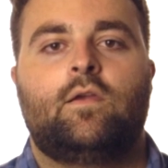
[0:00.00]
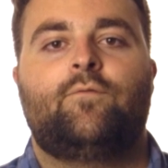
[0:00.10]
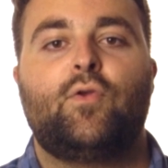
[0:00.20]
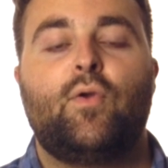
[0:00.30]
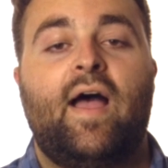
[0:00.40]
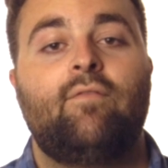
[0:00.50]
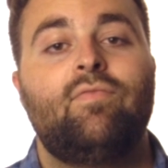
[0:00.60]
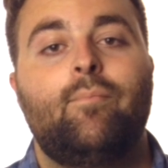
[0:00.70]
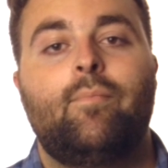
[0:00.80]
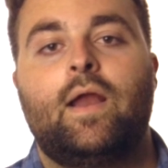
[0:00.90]
If you
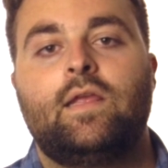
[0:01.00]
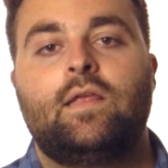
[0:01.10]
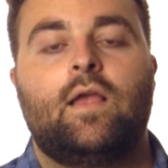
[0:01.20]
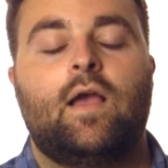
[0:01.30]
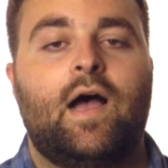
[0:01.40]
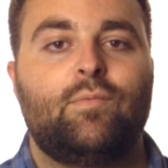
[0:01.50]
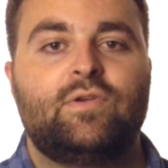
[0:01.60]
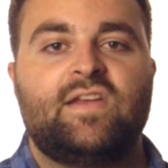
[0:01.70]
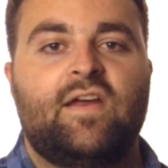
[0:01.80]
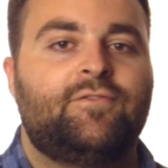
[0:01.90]
have the money, I
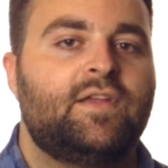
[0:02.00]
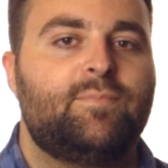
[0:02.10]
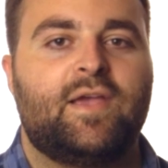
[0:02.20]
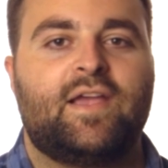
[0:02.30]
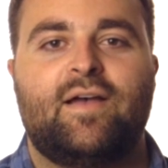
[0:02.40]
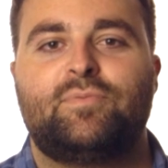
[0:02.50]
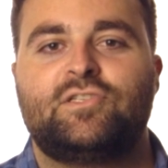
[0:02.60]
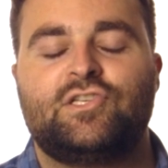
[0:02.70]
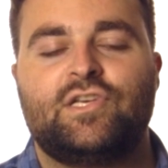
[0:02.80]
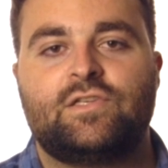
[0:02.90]
would definitely pick up a
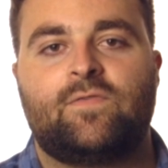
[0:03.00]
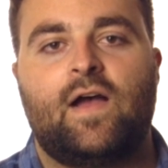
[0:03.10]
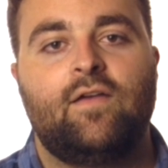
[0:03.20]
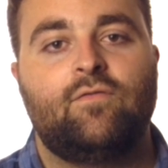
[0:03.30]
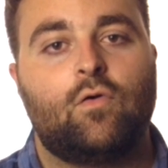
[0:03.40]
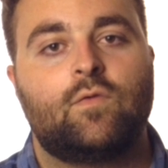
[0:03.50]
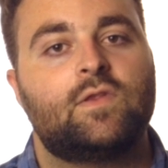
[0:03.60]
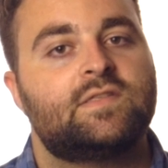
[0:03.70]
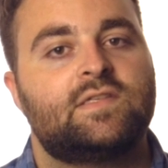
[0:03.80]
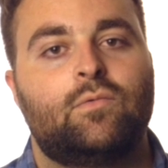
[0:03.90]
GH5 over
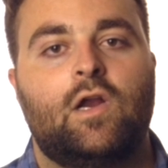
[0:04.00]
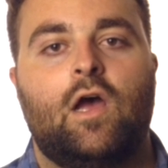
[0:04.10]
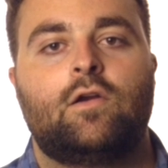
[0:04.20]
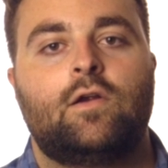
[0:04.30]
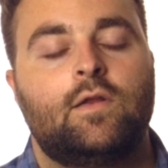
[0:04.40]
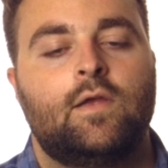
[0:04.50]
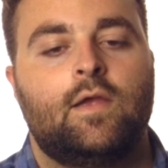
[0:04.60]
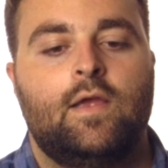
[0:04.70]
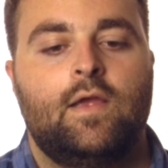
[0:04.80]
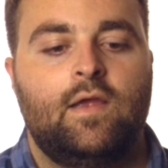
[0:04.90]
the C100.
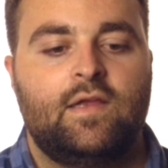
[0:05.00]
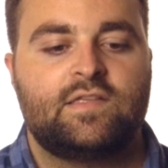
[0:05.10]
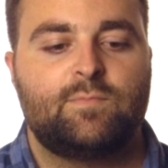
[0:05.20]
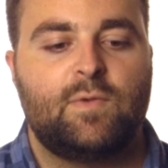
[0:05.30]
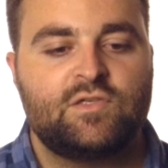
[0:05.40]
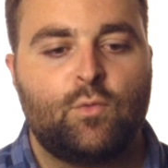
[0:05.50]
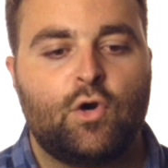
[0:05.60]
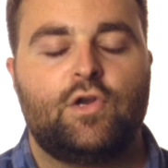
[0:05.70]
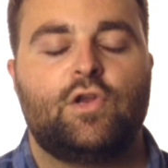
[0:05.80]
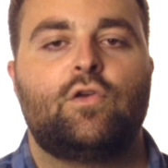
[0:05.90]
It's much
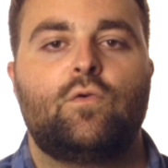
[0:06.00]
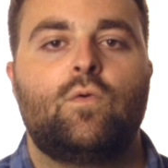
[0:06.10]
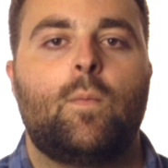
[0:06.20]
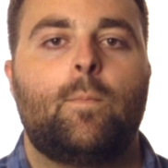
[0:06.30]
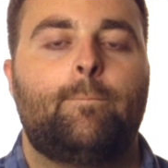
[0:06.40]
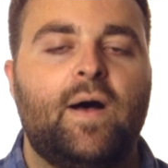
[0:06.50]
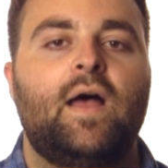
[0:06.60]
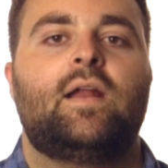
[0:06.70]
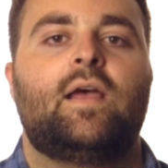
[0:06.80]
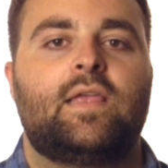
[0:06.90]
more new,
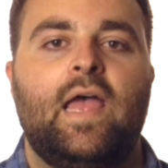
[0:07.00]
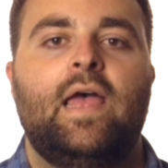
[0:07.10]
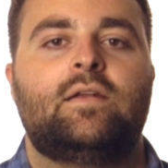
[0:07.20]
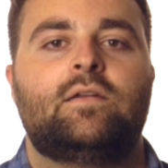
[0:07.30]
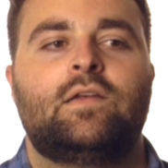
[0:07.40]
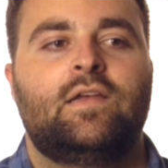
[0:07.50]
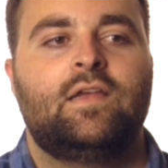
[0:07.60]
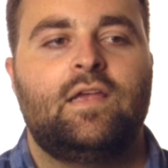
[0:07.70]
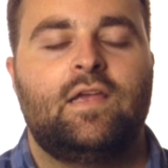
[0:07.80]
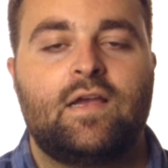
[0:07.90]
but again,
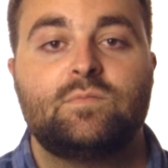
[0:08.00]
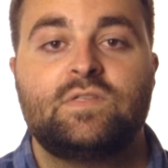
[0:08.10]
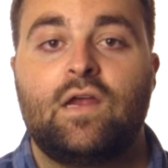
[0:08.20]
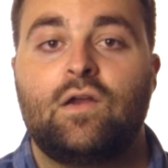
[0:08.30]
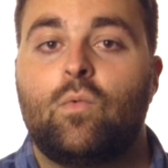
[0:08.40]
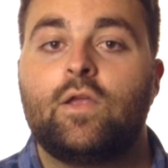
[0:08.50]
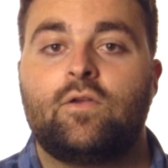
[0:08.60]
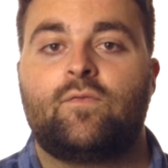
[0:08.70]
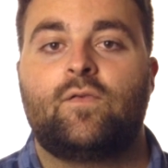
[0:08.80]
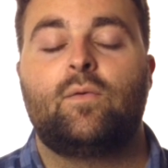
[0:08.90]
it comes down to what
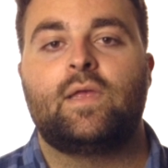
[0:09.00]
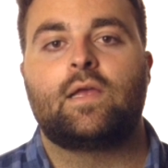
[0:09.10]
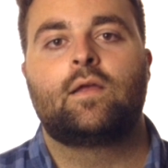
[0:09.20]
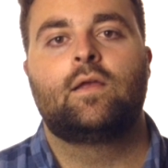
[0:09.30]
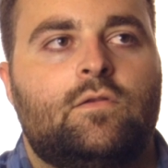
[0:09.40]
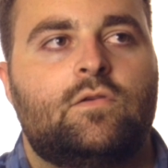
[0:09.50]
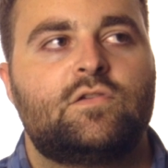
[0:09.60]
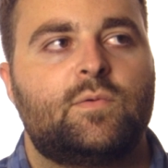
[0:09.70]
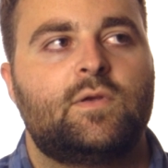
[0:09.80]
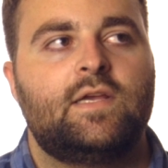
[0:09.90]
you're filming.
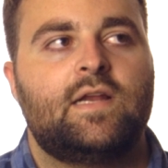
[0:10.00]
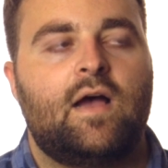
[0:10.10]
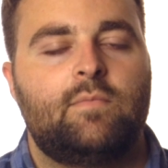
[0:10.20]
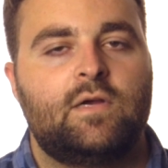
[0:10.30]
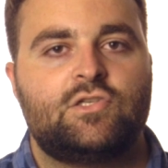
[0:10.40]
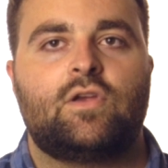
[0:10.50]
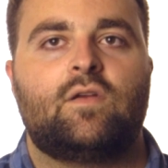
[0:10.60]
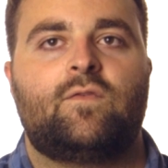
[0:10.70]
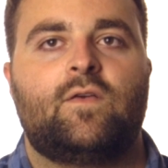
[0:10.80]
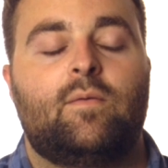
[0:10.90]
There's really not much you
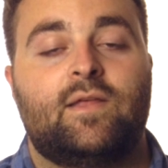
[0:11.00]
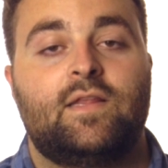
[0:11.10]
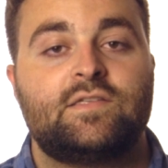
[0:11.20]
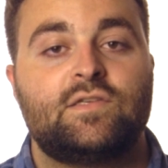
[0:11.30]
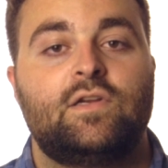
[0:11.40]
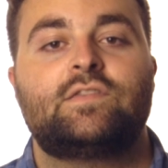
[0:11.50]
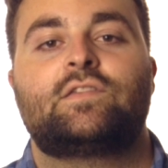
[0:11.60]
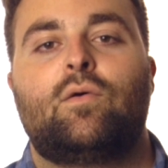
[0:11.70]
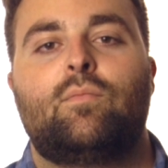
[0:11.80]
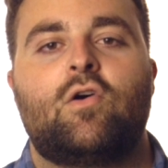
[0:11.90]
can film. Unless you need
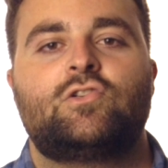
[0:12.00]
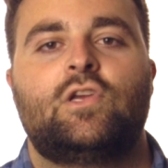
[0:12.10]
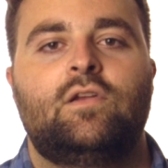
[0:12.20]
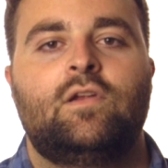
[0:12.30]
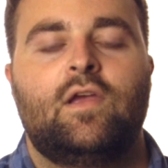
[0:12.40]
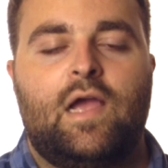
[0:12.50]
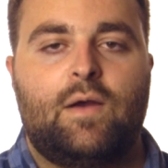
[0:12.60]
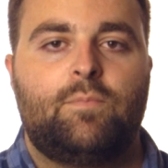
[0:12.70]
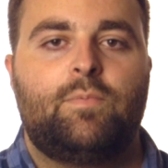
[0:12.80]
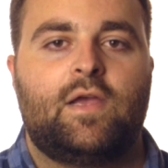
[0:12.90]
slow motion,
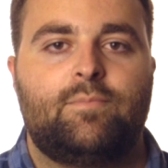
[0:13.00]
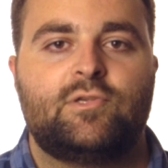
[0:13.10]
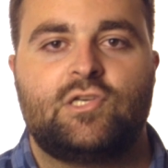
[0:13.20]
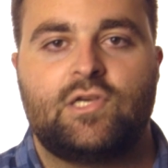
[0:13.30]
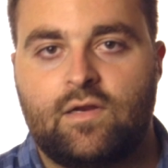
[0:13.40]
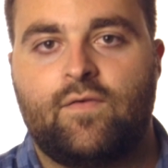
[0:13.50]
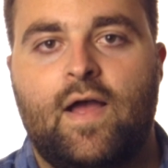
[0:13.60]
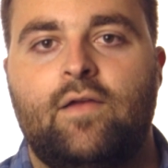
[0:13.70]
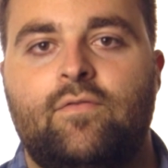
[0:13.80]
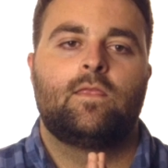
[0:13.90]
I would pick up a G85.